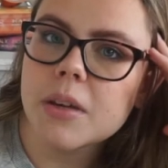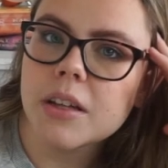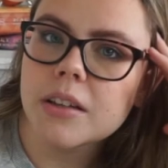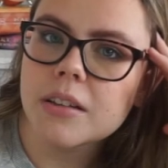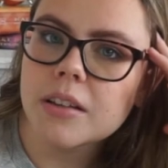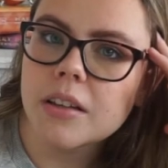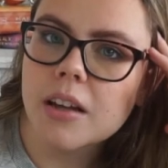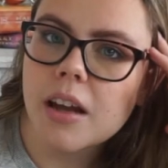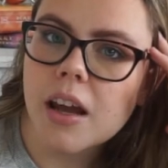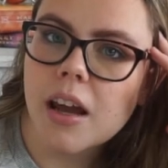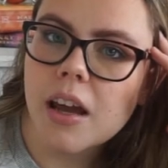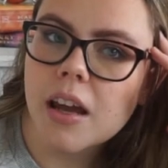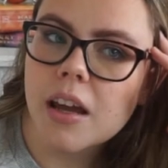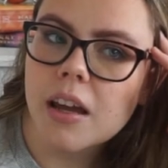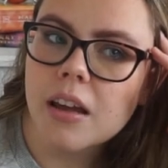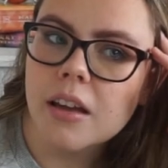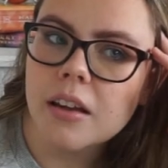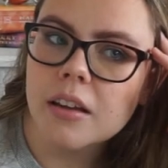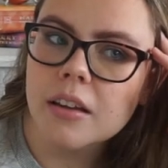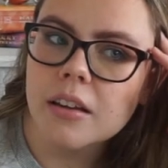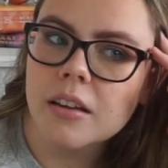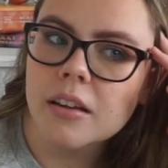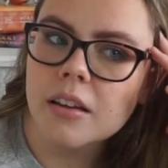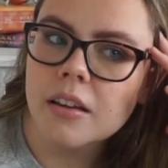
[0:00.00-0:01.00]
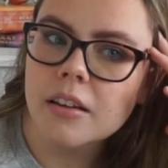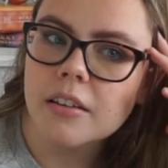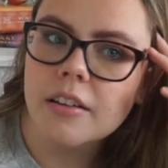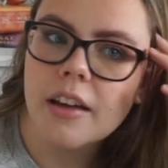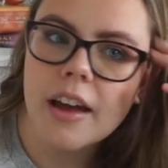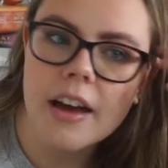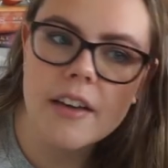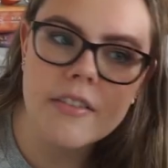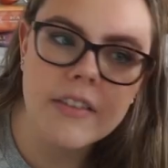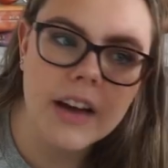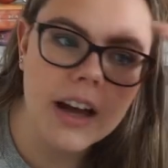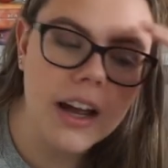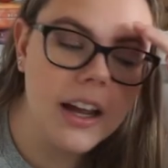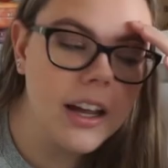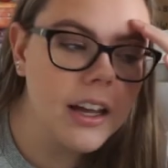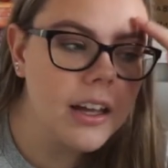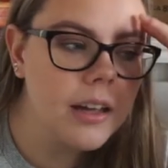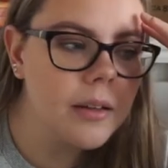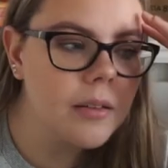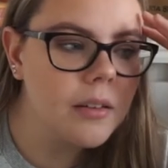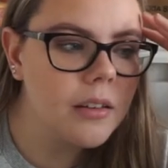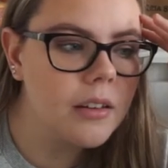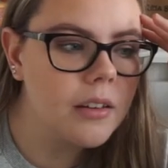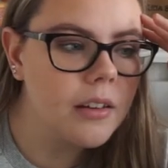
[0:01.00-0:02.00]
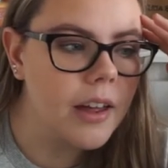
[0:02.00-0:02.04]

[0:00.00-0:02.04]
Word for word: me today? Have I,